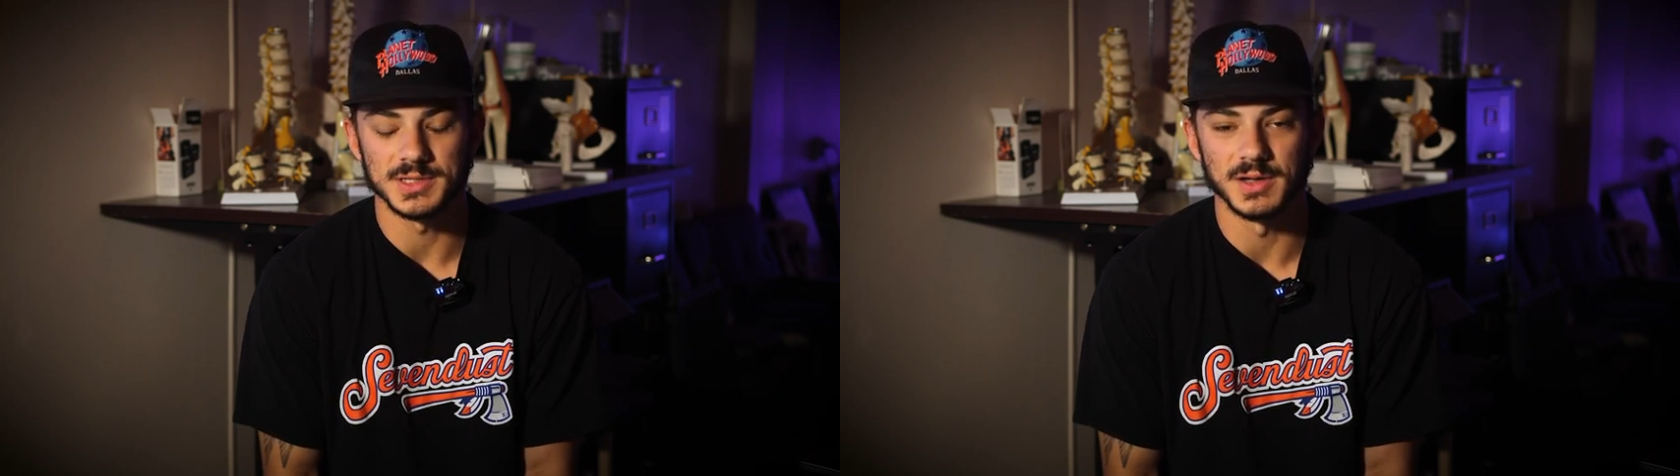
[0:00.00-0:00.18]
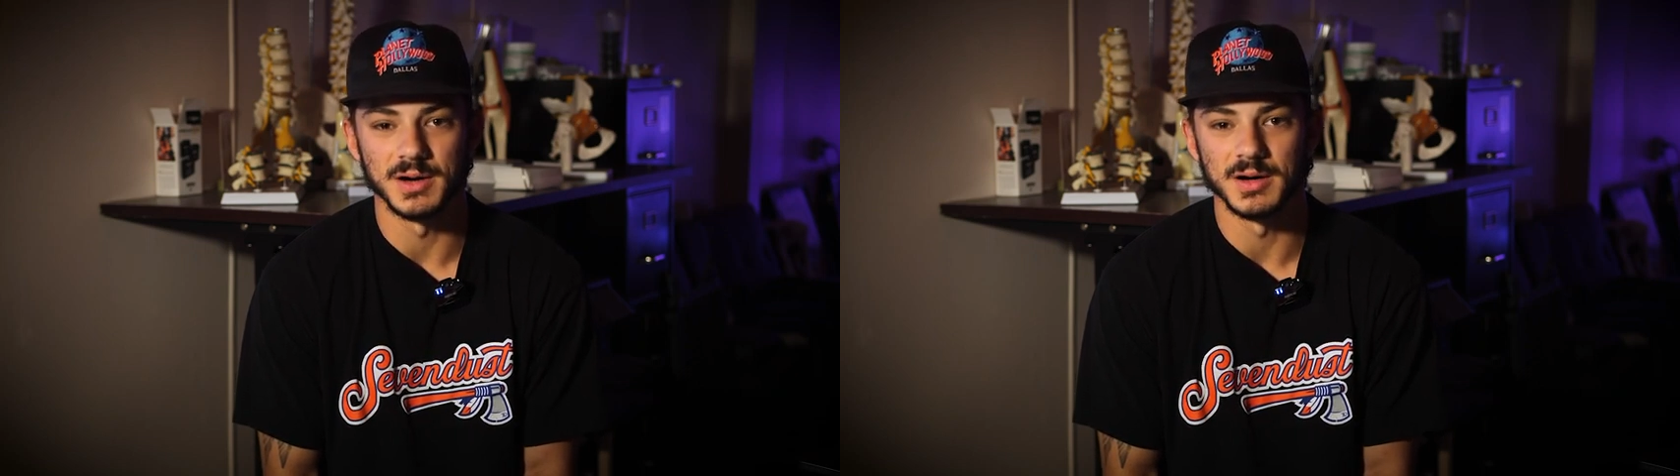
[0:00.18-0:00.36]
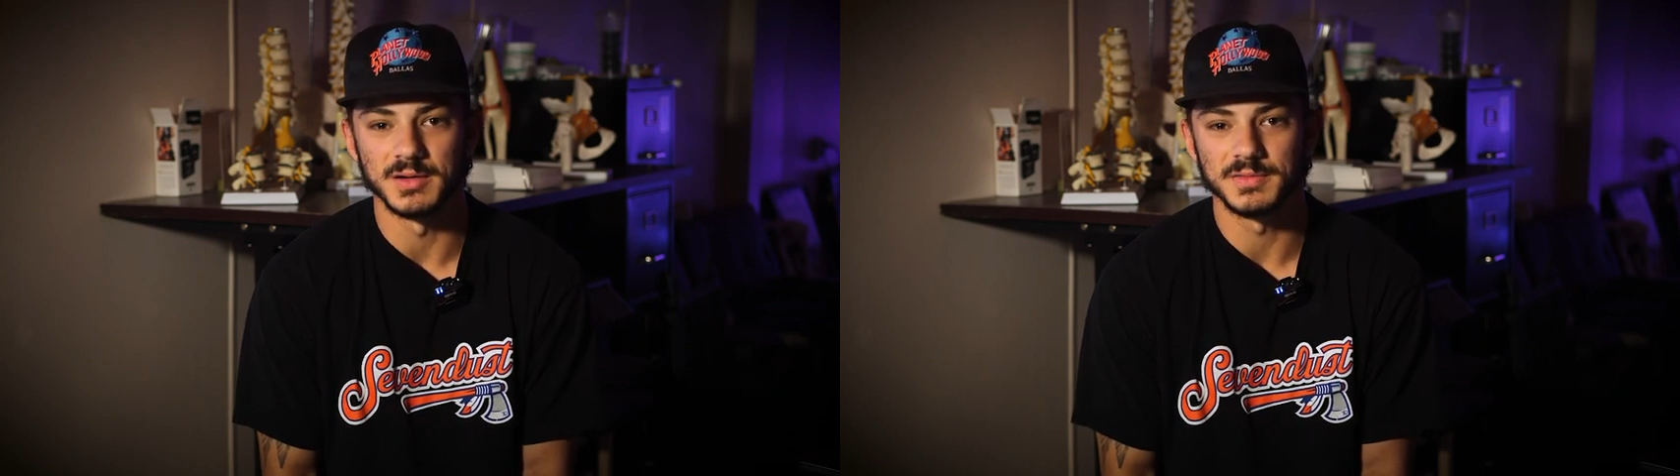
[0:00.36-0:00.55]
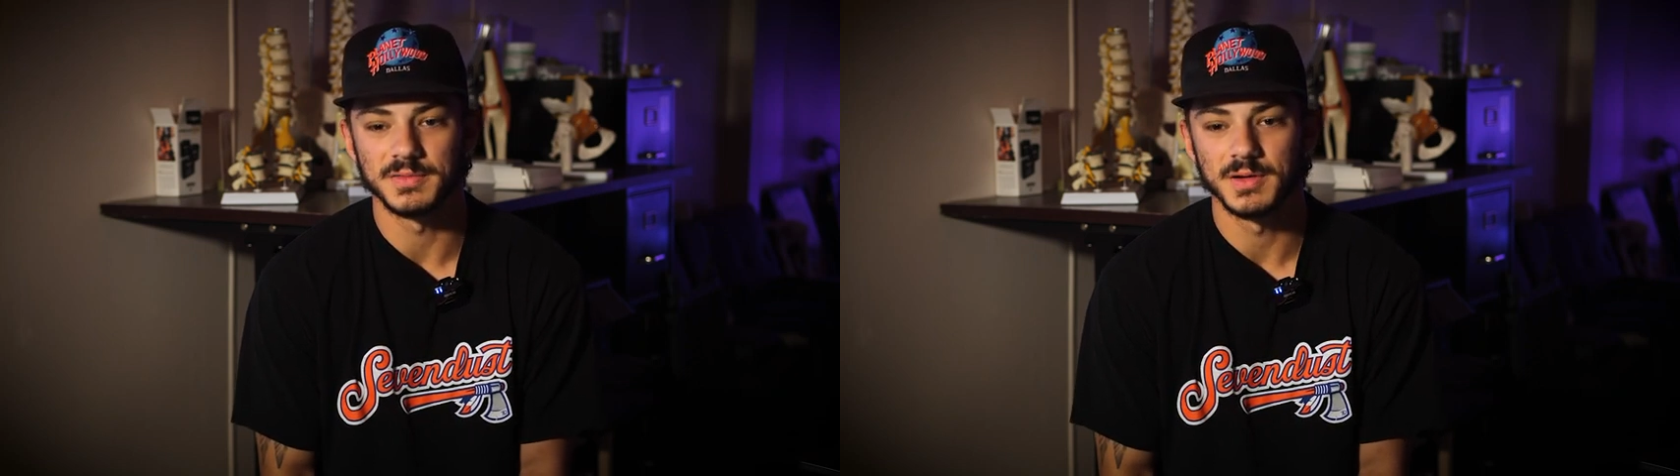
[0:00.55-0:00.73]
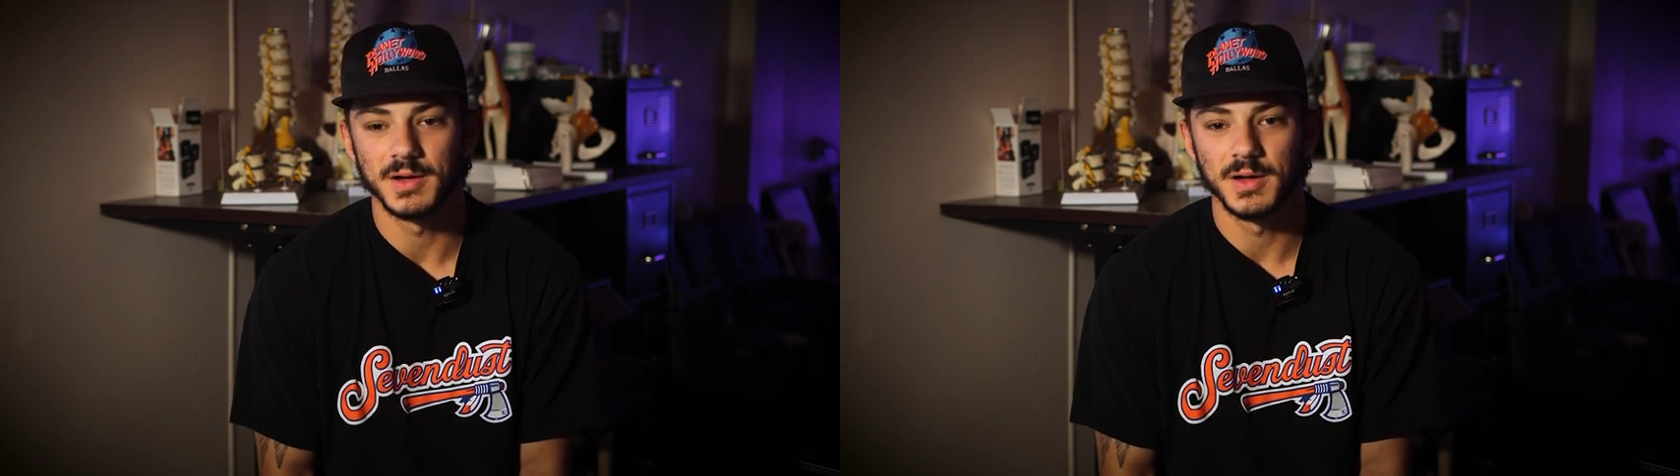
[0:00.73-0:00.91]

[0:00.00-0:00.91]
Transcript: stuff.